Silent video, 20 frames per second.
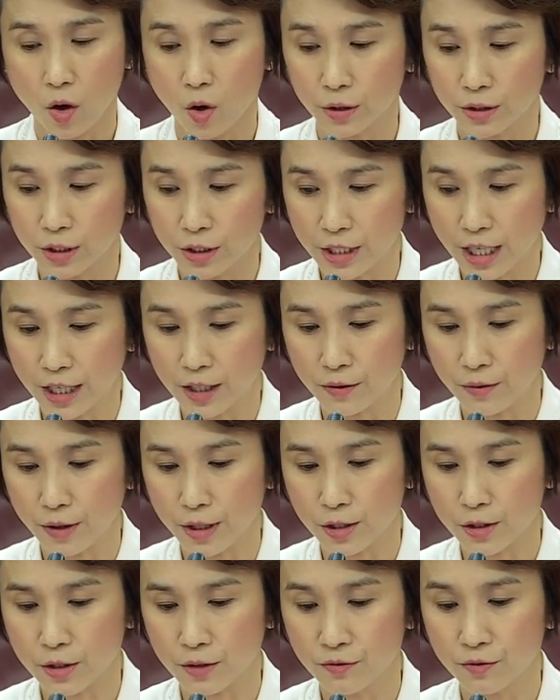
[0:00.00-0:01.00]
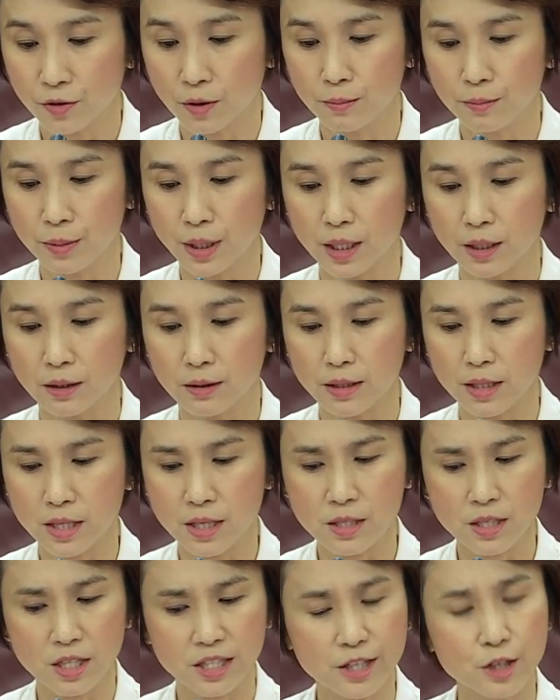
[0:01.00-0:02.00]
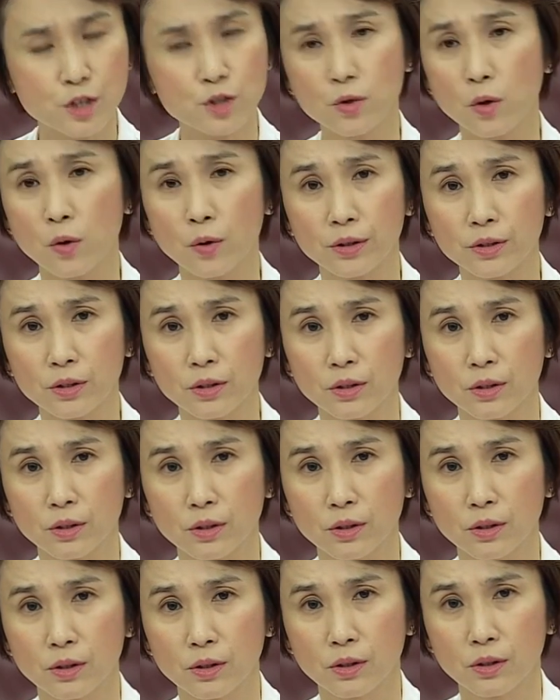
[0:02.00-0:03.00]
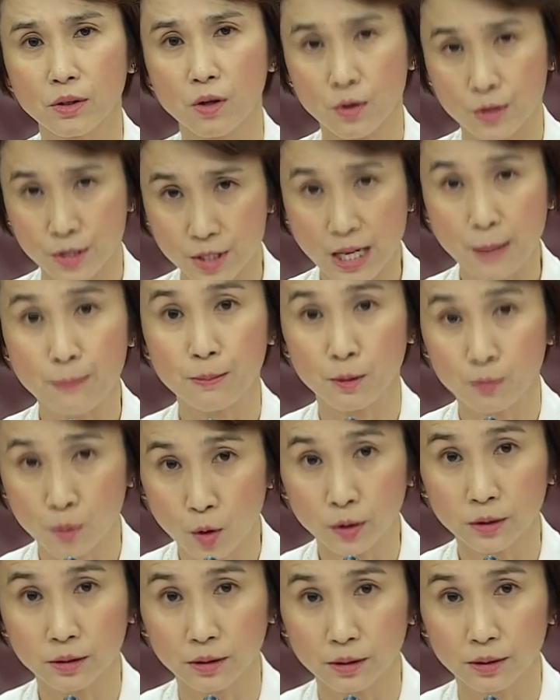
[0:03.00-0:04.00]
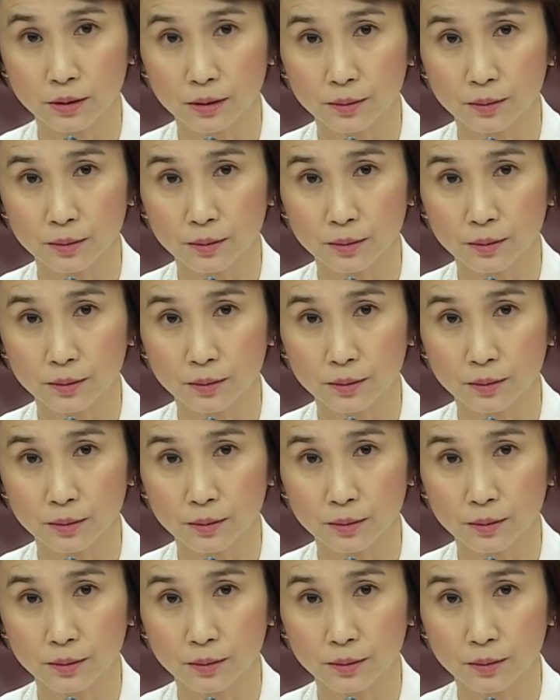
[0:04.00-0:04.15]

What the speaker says: or the decoration from being easily soiled or stepped upon.